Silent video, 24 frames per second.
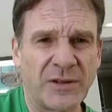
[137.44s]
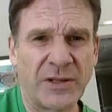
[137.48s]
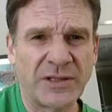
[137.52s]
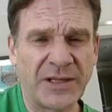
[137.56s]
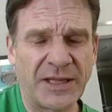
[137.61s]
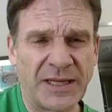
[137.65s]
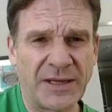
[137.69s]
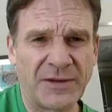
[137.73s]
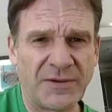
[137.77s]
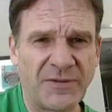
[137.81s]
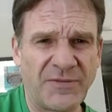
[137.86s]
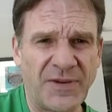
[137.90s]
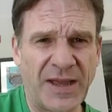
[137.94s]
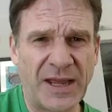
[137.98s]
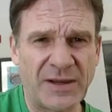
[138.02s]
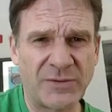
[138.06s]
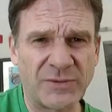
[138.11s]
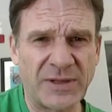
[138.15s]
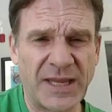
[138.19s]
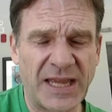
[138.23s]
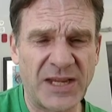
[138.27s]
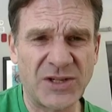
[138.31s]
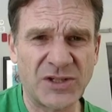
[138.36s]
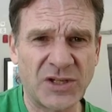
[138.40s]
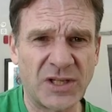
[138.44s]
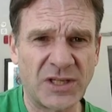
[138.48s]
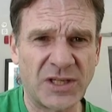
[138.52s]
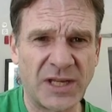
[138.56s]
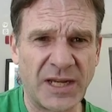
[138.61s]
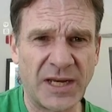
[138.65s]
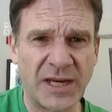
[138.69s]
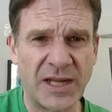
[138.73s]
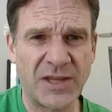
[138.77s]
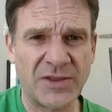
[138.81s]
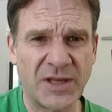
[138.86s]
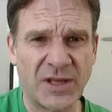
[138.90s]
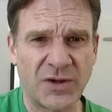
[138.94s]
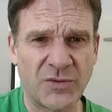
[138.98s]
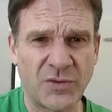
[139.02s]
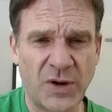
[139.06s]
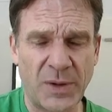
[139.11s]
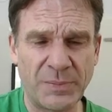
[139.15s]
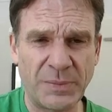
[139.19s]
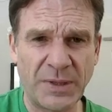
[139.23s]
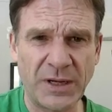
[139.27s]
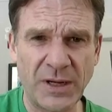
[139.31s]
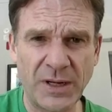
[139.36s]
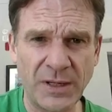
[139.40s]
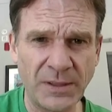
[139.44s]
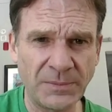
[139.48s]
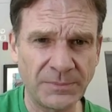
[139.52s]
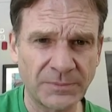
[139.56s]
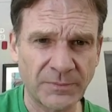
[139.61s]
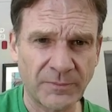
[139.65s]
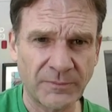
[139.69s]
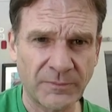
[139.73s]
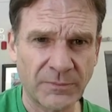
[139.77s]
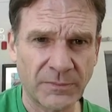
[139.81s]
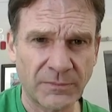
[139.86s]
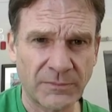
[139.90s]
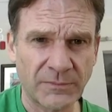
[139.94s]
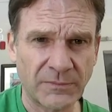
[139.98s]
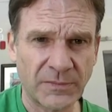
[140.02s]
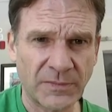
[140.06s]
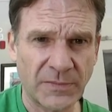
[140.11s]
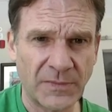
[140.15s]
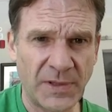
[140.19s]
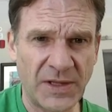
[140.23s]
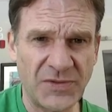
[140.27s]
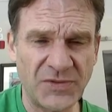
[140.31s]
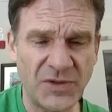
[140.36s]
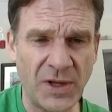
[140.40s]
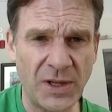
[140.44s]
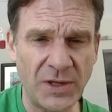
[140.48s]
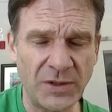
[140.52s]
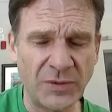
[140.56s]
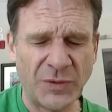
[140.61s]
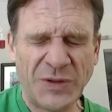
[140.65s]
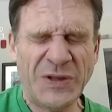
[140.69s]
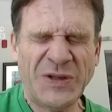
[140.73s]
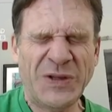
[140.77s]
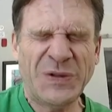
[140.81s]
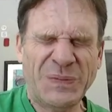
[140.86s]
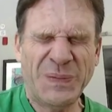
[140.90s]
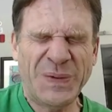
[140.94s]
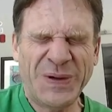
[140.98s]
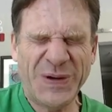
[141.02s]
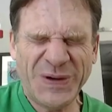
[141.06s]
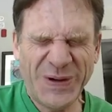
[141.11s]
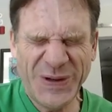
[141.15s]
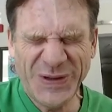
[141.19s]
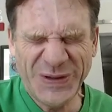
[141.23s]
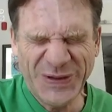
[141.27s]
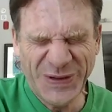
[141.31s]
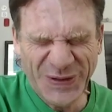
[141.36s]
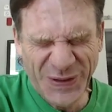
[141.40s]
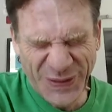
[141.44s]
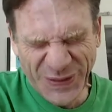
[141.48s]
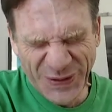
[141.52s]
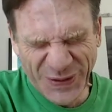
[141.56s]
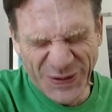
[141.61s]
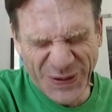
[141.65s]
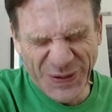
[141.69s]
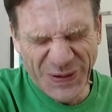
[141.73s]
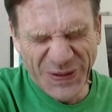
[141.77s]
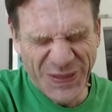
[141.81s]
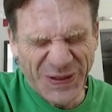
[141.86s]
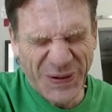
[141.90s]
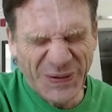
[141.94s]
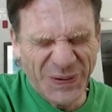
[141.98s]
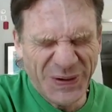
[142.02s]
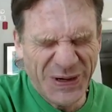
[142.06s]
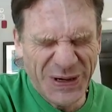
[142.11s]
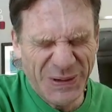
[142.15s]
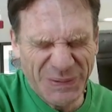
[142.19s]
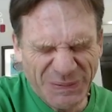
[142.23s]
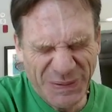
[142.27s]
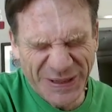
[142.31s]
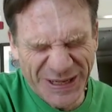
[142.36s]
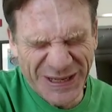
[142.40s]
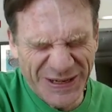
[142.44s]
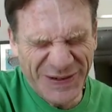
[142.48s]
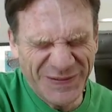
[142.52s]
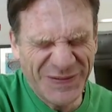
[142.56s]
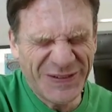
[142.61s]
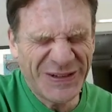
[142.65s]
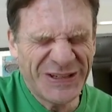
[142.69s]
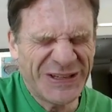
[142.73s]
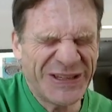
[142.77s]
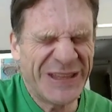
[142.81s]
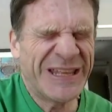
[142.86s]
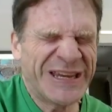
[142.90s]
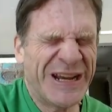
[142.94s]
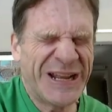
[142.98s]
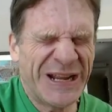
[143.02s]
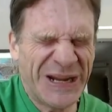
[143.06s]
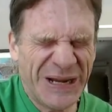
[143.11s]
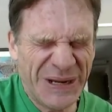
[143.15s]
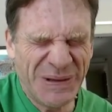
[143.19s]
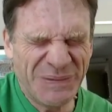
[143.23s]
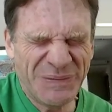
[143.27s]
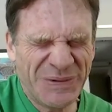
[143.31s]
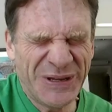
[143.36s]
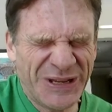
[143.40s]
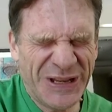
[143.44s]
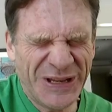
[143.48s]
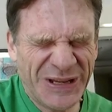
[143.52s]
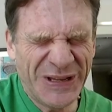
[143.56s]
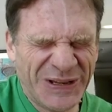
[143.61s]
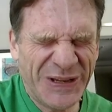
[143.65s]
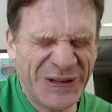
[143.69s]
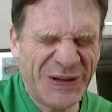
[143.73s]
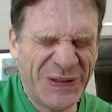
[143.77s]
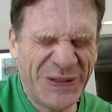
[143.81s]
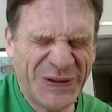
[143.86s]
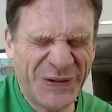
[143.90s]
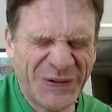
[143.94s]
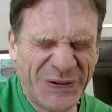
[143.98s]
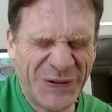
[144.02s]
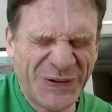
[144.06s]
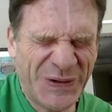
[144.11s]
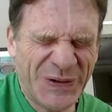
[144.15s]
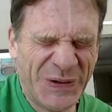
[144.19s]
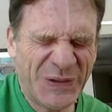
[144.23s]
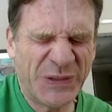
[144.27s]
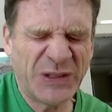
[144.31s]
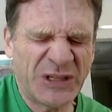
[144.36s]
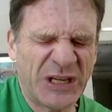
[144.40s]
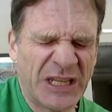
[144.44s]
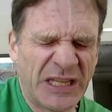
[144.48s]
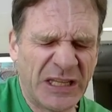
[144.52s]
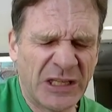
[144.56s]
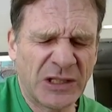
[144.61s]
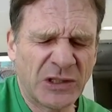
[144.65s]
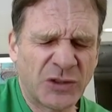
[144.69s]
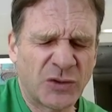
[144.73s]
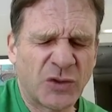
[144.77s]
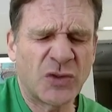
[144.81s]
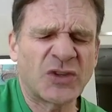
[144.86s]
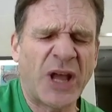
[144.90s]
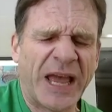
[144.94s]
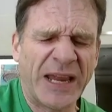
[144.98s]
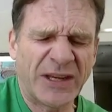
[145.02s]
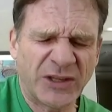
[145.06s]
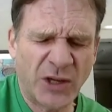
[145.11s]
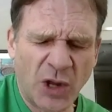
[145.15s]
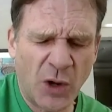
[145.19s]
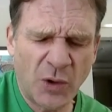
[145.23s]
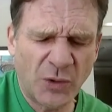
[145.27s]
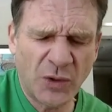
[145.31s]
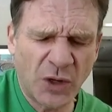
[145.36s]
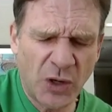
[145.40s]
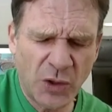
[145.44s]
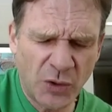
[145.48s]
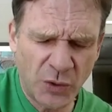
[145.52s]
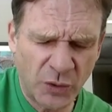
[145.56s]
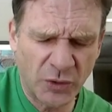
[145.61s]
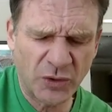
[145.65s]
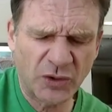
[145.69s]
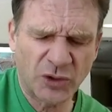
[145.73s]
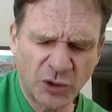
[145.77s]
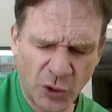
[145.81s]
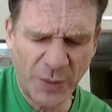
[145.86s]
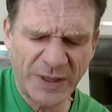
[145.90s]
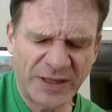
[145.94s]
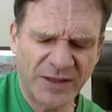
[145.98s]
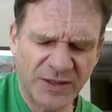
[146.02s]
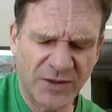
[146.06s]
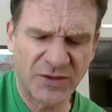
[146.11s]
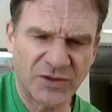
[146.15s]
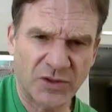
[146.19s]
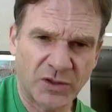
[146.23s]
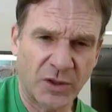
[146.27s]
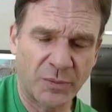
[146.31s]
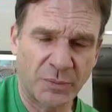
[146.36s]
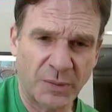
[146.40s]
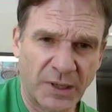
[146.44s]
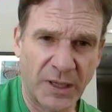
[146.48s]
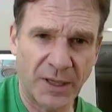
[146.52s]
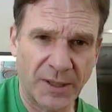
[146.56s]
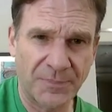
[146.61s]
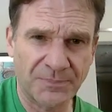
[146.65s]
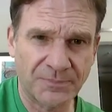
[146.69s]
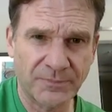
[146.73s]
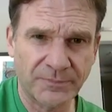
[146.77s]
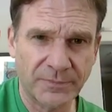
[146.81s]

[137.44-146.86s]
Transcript: Clinton Foundation to anything criminal. It's all conspiracy theory, and they want to give it that I'm telling you the truth. And telling the truth, I don't know who's doing this to me.